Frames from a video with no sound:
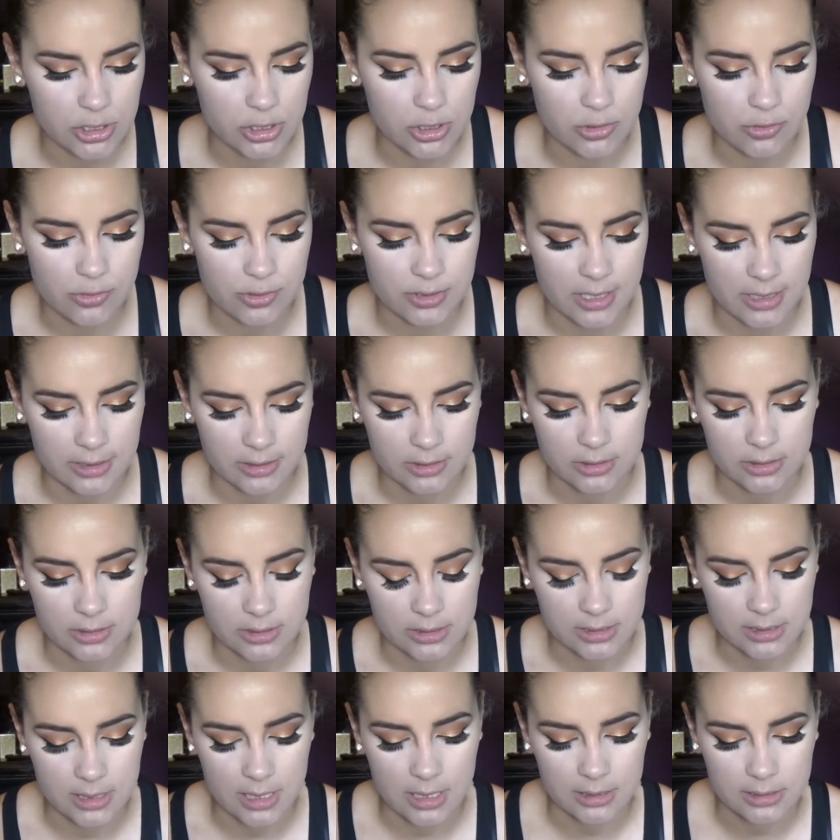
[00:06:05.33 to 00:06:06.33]
use that to
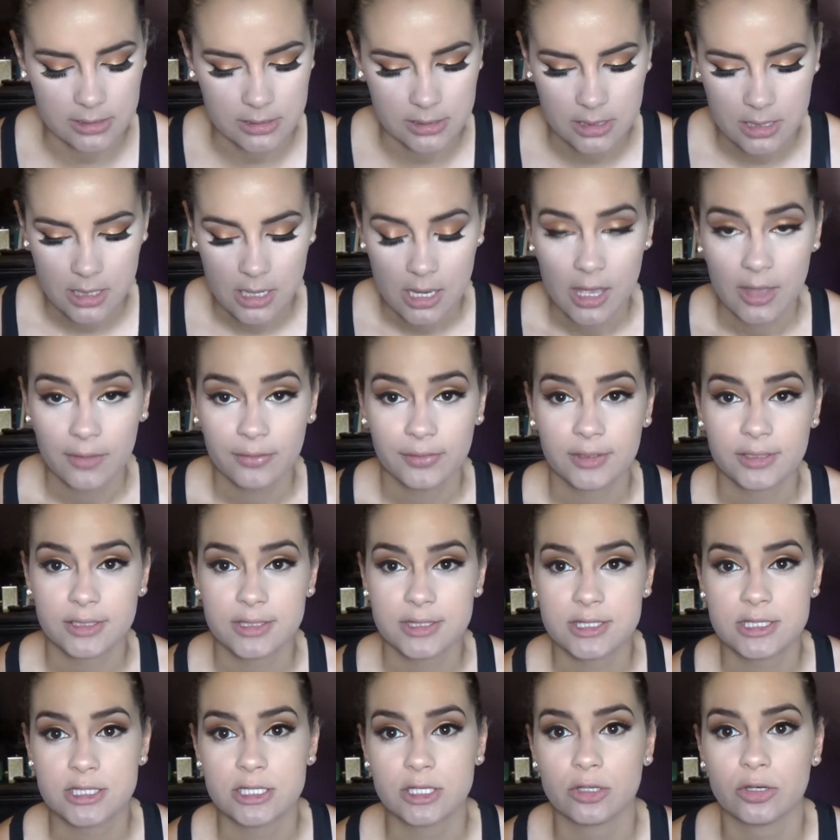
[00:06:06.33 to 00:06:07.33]
set the
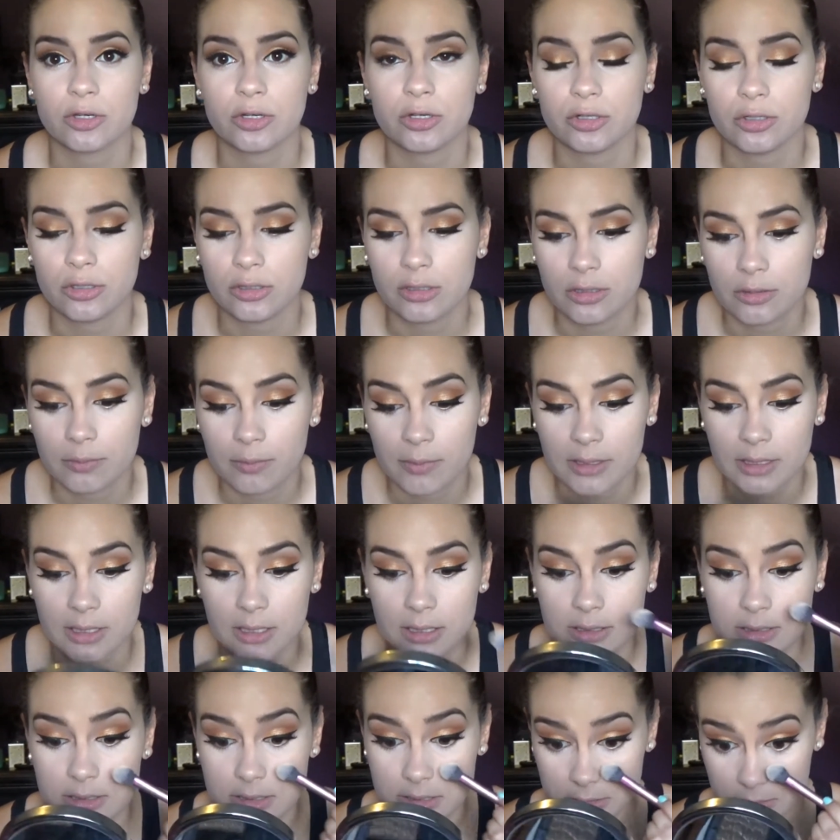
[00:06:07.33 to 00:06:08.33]
concealer underneath my
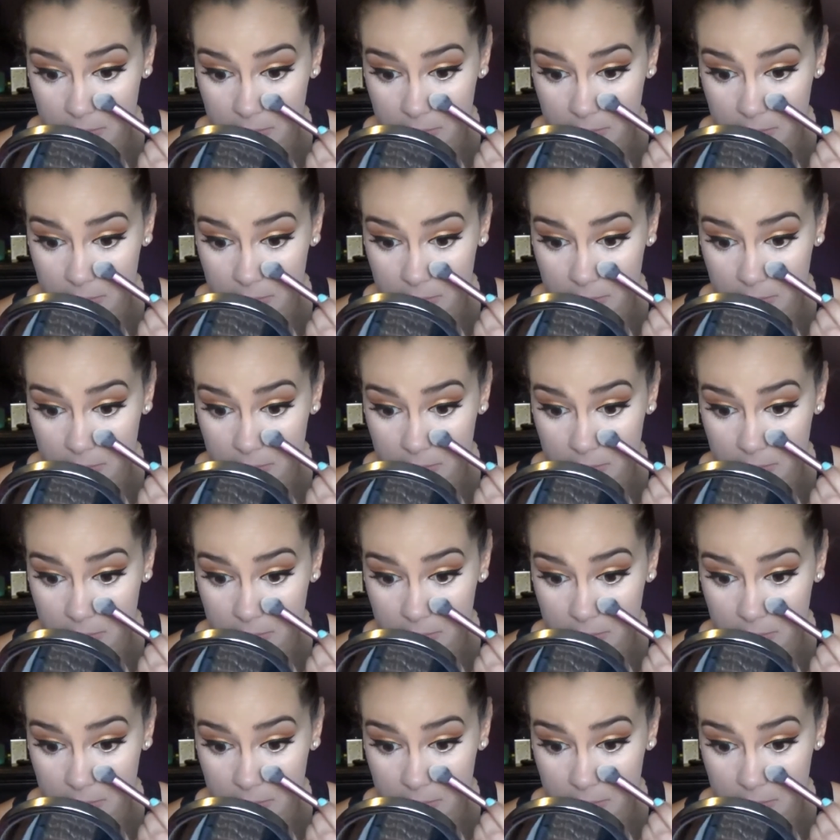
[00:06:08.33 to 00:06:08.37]
eyes.